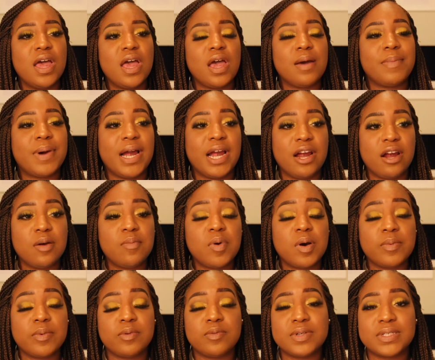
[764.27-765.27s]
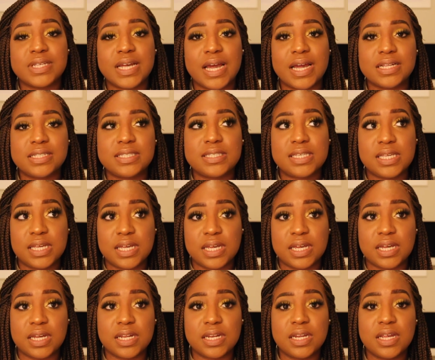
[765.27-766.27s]
and my hair appointment was at
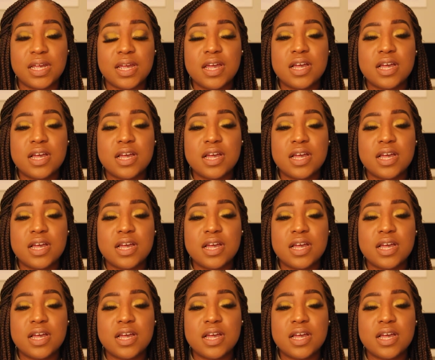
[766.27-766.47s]
10.